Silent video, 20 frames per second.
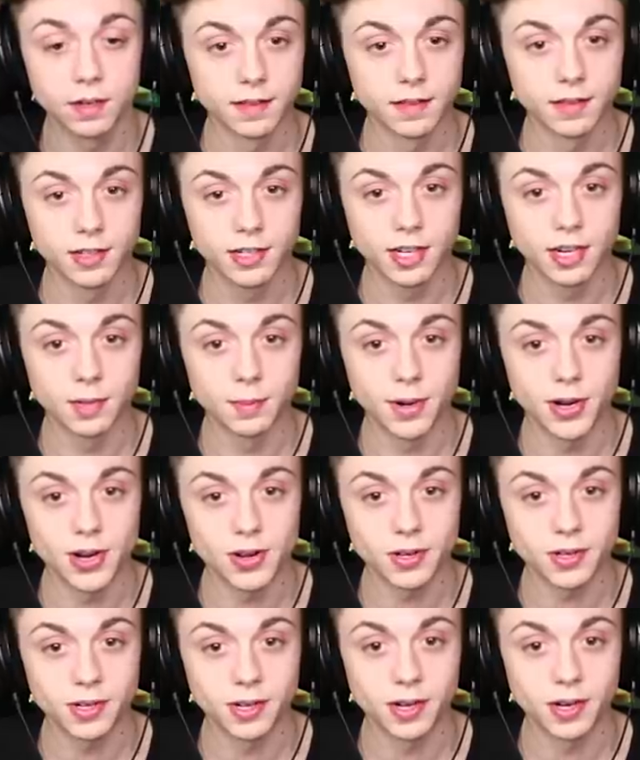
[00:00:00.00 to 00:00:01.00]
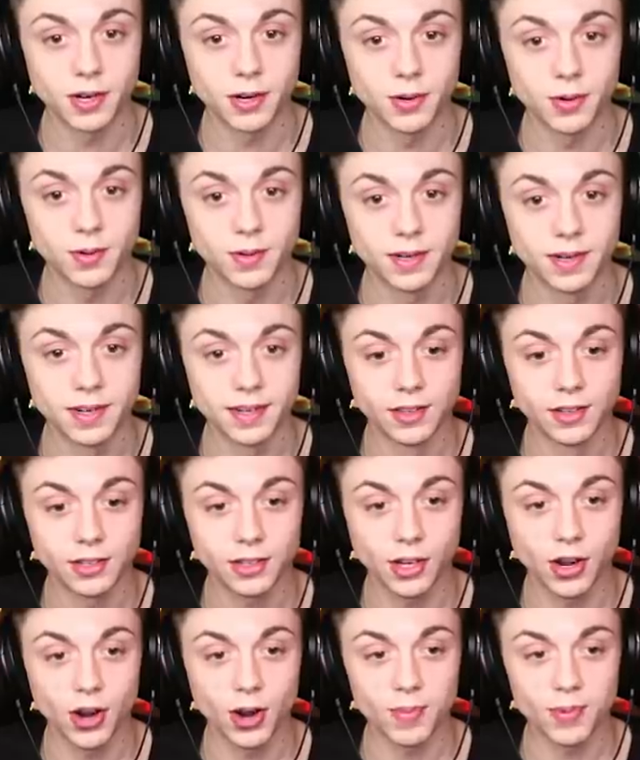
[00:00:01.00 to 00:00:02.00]
Look at them all go.
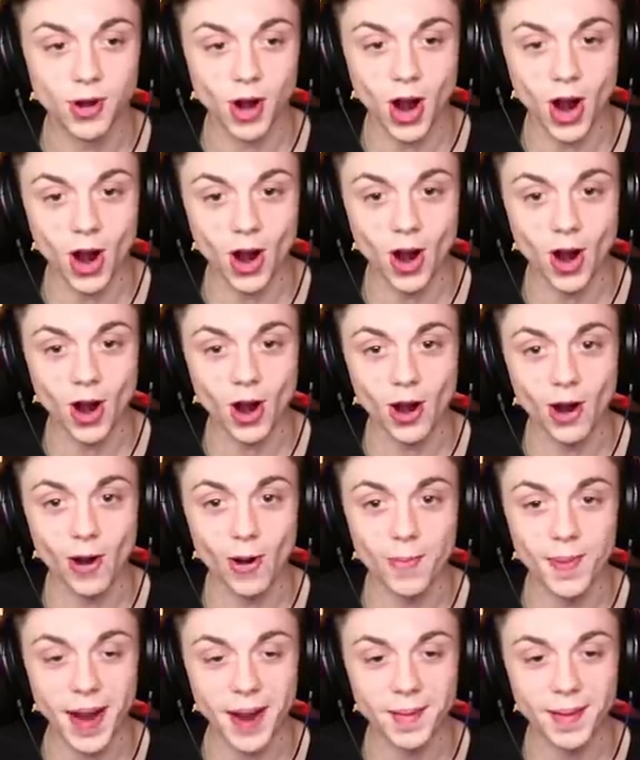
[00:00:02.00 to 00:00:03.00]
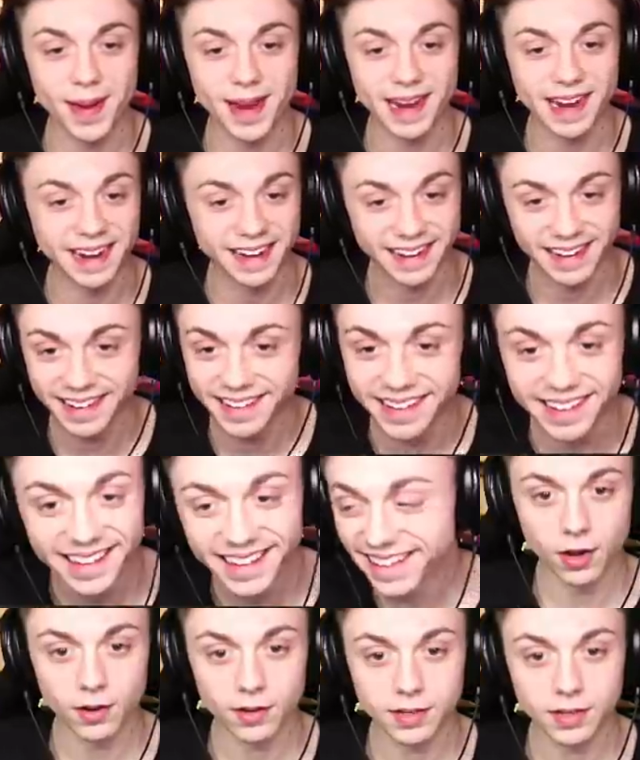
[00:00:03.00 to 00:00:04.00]
Look at them go, baby.
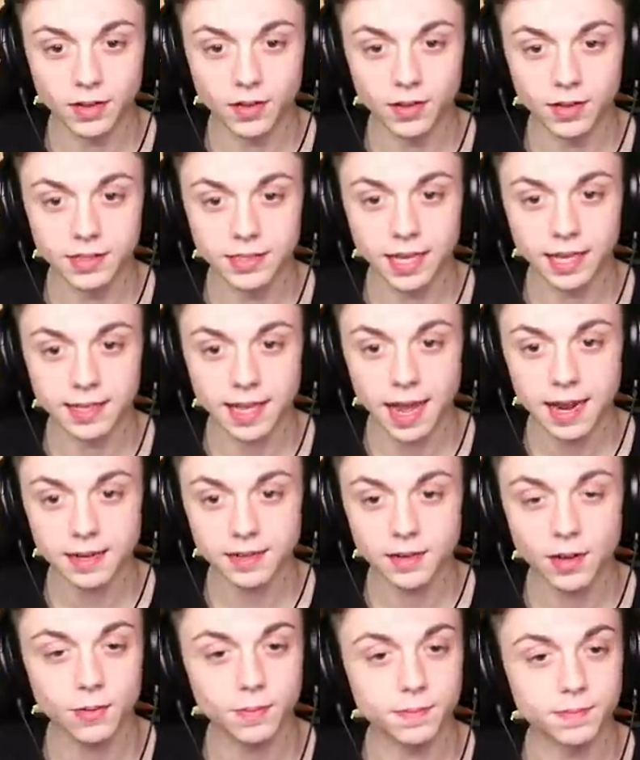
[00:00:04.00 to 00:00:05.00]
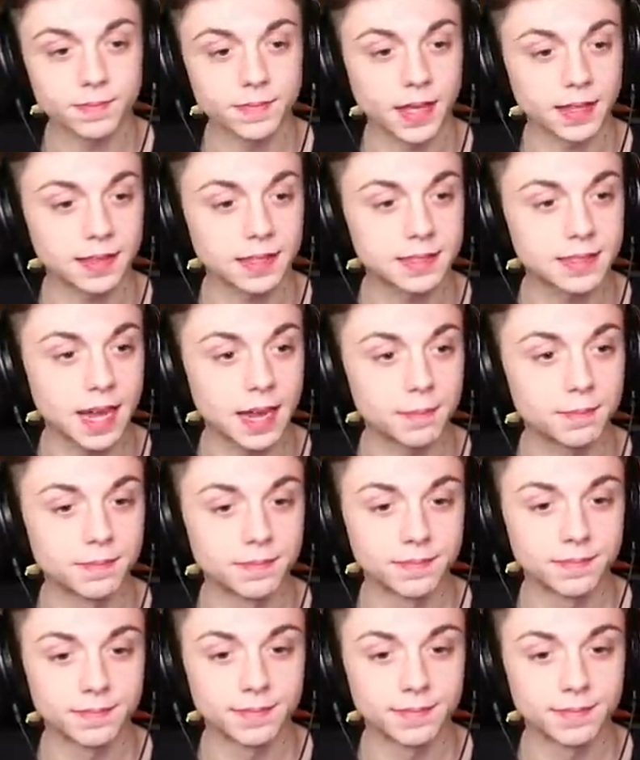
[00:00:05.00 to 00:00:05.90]
Oh, he's gonna die? Nope, not this time.